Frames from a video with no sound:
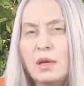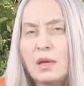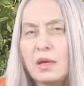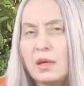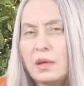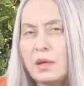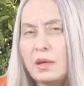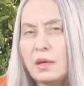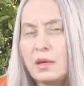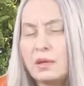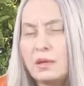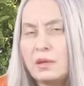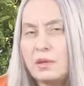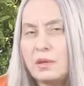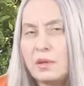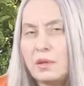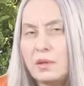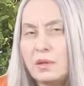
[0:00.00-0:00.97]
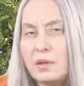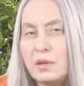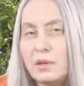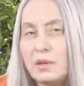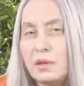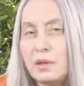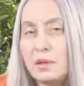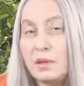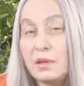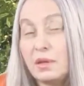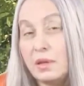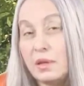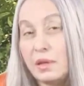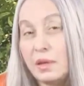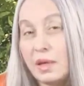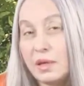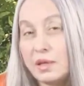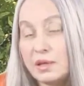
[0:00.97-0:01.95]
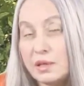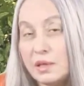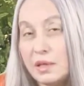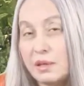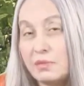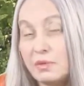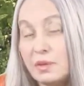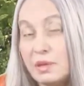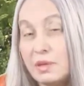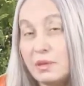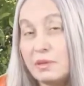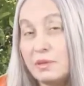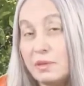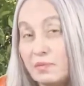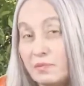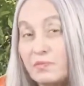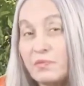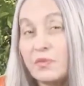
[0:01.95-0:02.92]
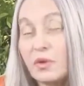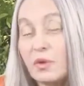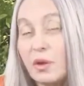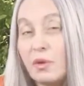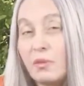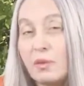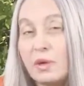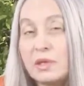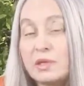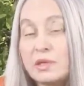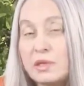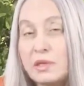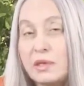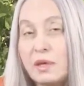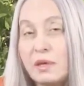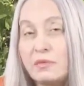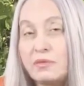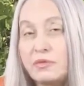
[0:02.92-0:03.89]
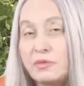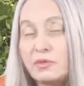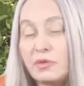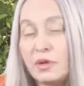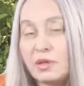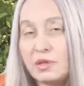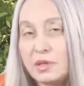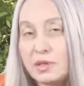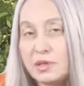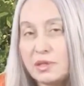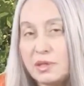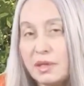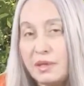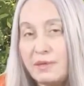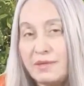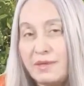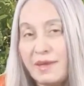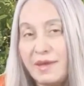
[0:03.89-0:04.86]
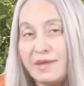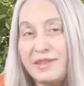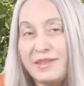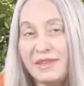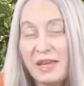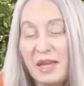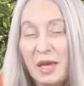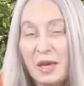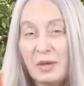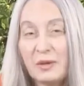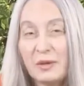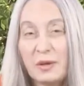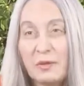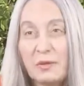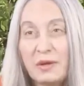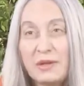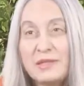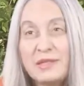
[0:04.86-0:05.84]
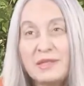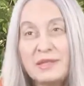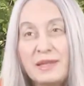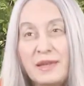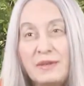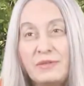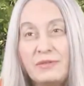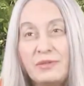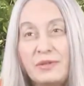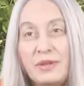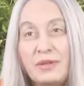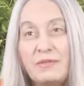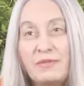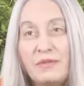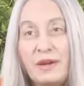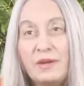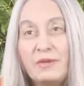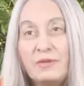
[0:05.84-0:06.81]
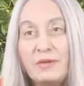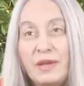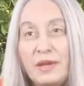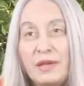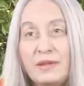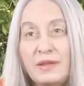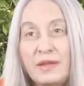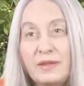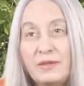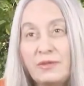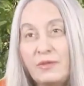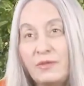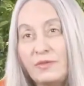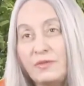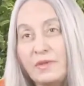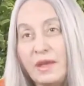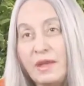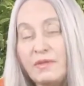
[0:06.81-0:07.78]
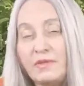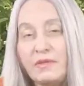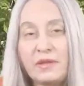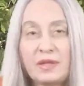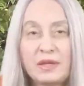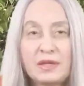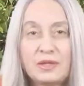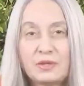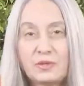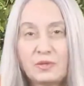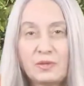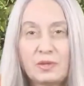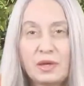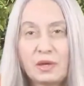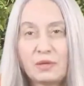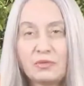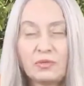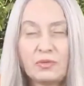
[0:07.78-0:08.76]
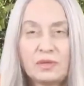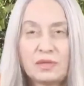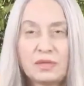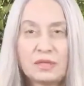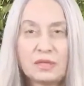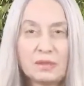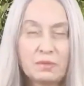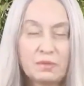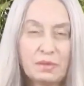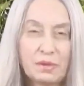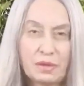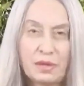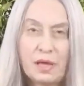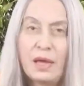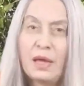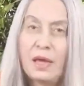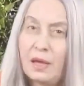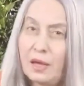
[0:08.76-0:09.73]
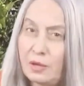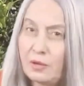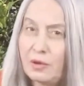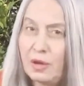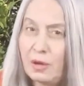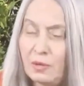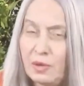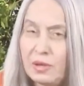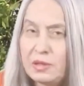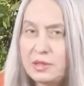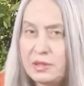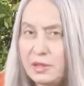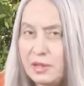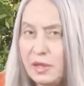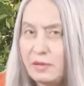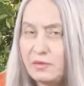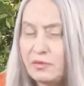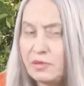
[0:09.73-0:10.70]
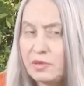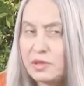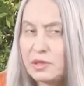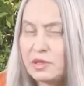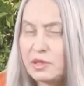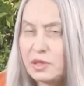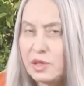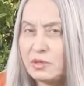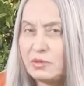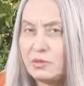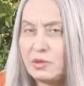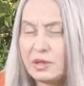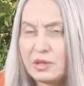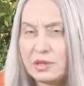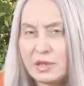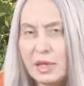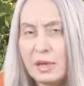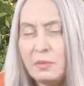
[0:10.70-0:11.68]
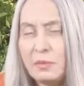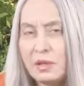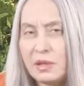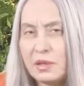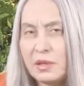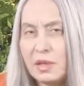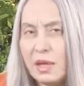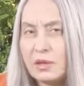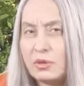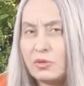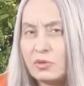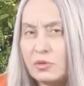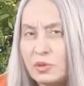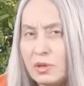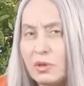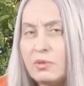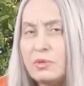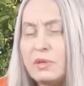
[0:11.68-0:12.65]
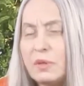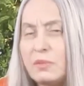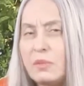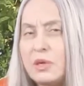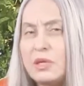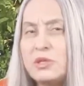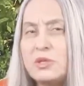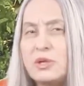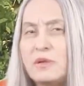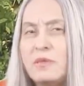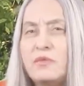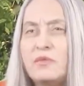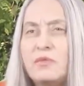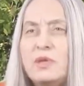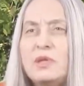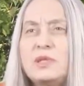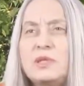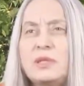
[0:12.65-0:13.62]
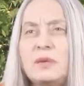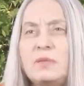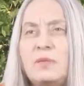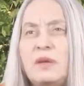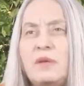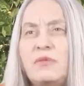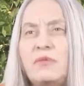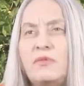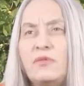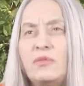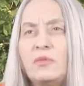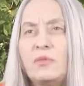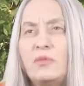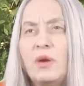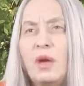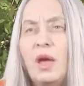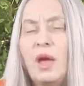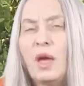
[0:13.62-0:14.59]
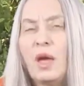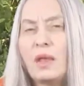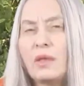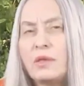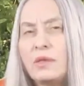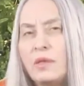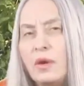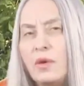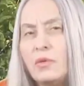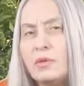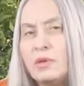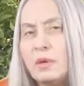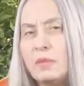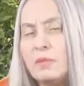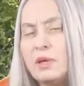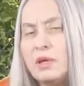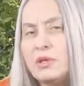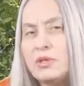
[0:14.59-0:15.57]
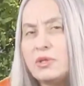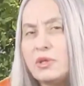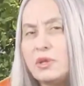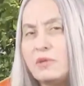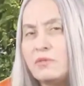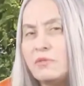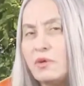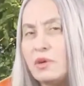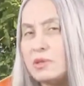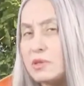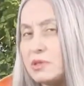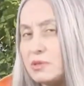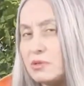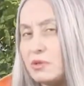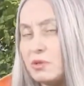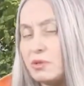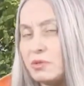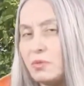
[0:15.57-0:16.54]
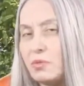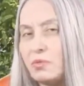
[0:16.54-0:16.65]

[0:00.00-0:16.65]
And I said, well, you are wise enough to understand that. You're wise enough to evaluate that you've done things without wisdom, but you're wise enough to start to examine that. You know the measure of wisdom if you know the measure of what's not